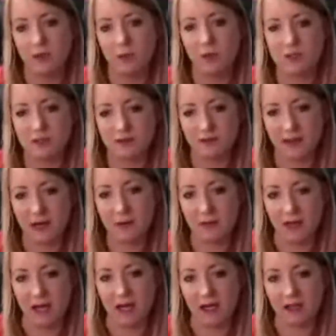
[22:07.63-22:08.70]
Once you've found
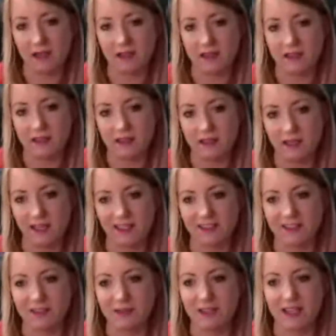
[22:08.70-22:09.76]
that
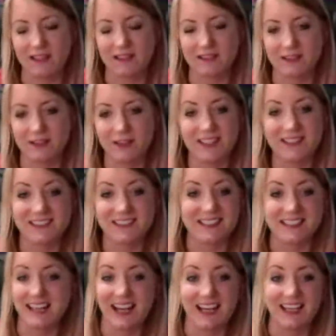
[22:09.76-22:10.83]
and you get to
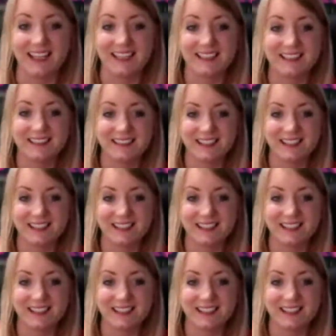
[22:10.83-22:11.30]
decide,